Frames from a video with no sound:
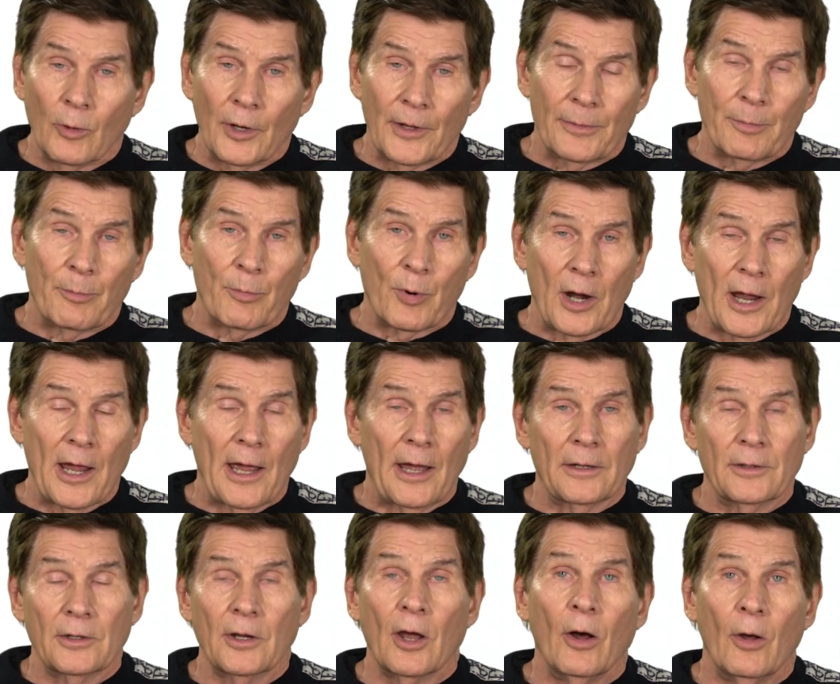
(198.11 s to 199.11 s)
with
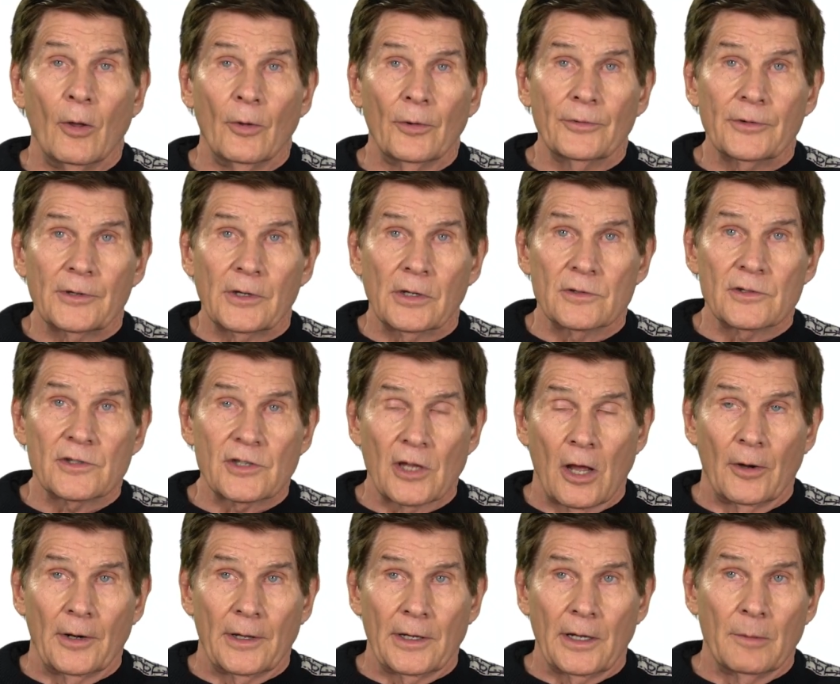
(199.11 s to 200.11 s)
Brad Knowles
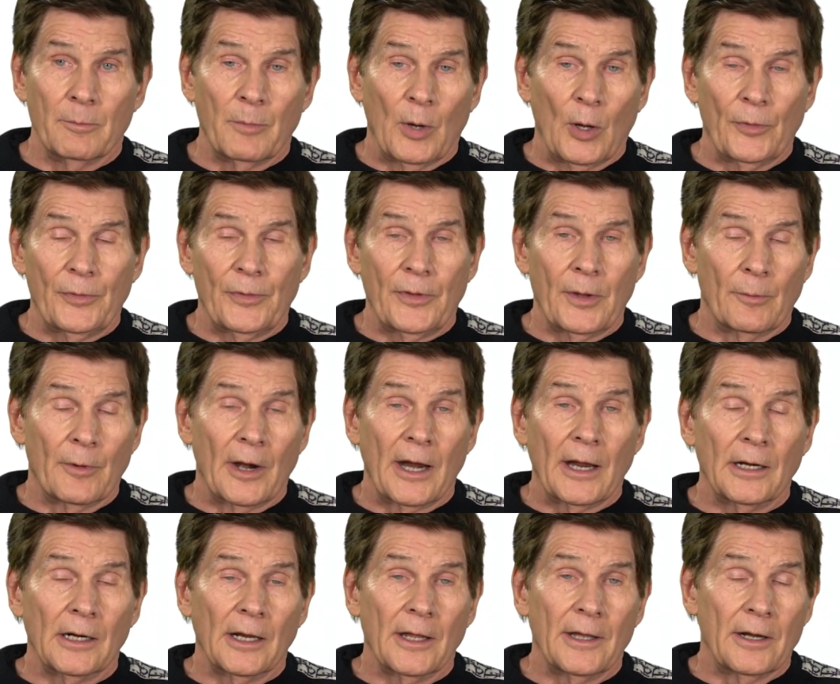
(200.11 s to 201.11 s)
consulting in both the
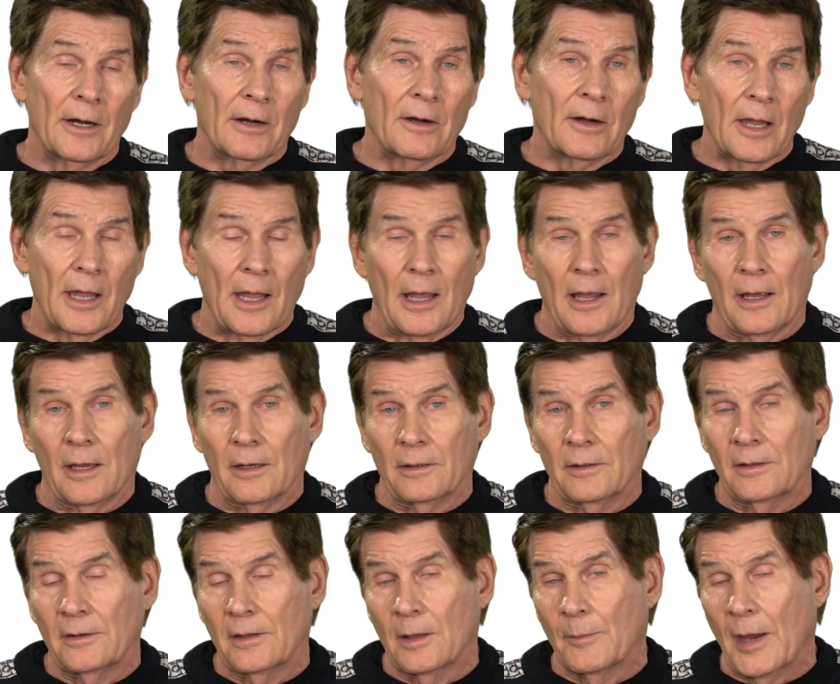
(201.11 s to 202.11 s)
regulator
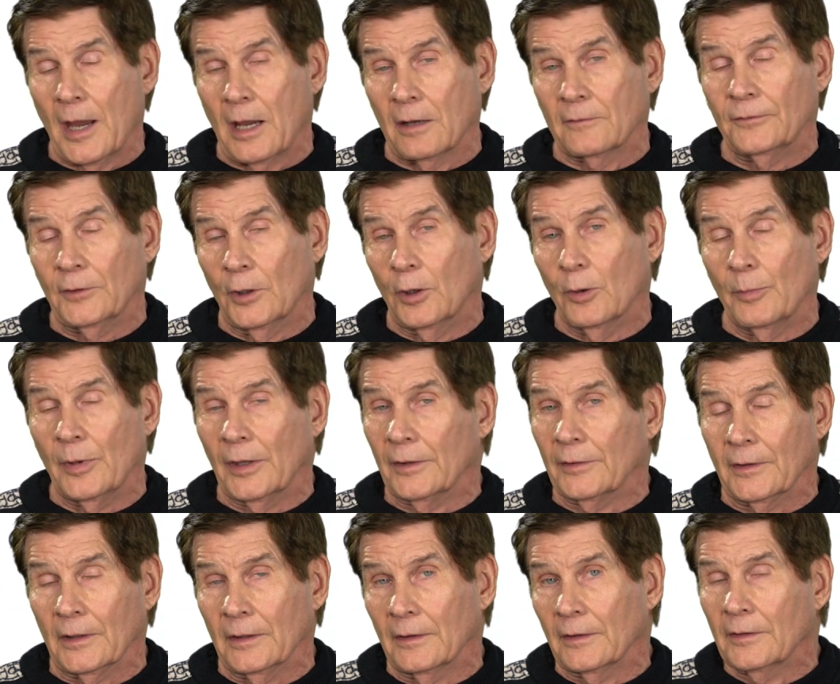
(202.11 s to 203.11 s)
and the backflow
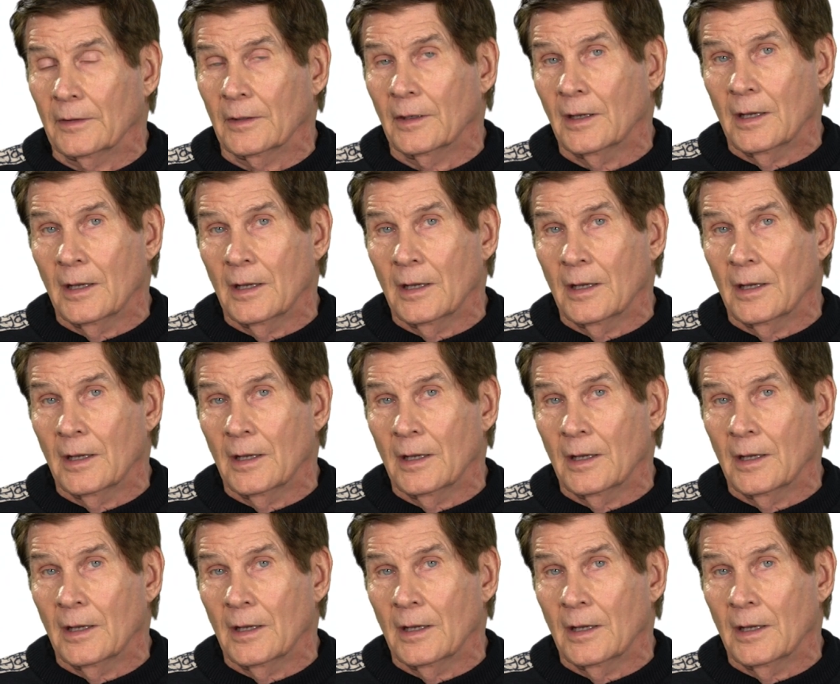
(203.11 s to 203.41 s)
business.